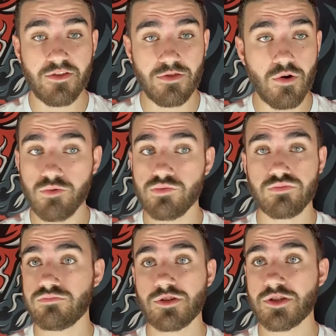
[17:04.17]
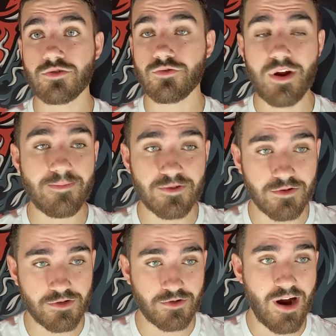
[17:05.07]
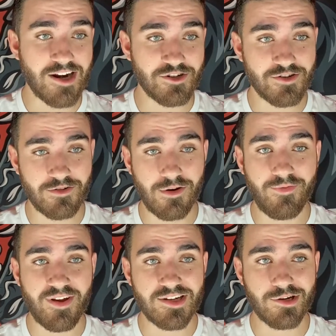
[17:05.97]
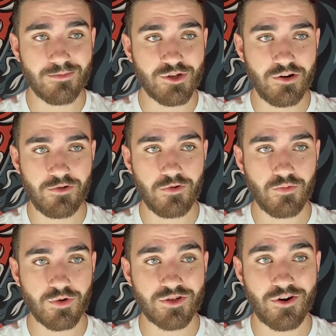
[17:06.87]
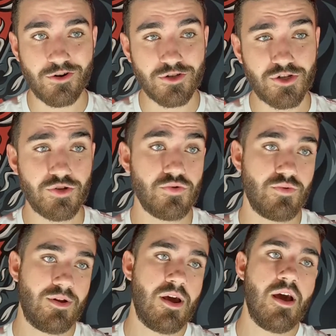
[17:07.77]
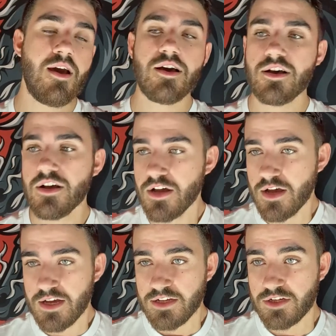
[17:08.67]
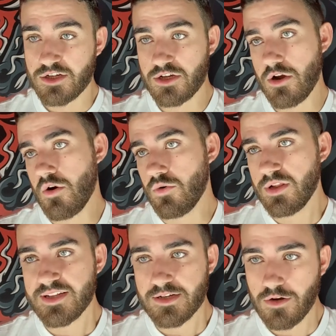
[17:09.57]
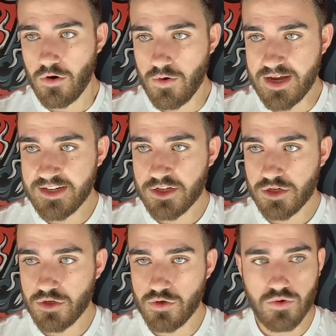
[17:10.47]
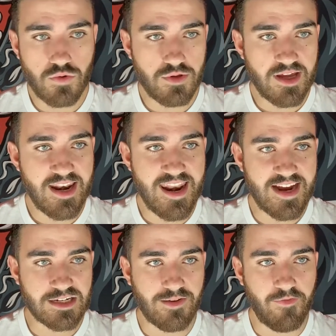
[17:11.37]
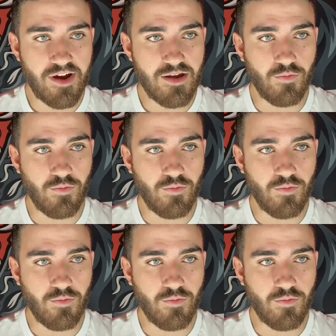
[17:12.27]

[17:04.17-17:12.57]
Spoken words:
no scrapes or scratches on your face, so I'm sure you'll return soon. So let's go into the next fight.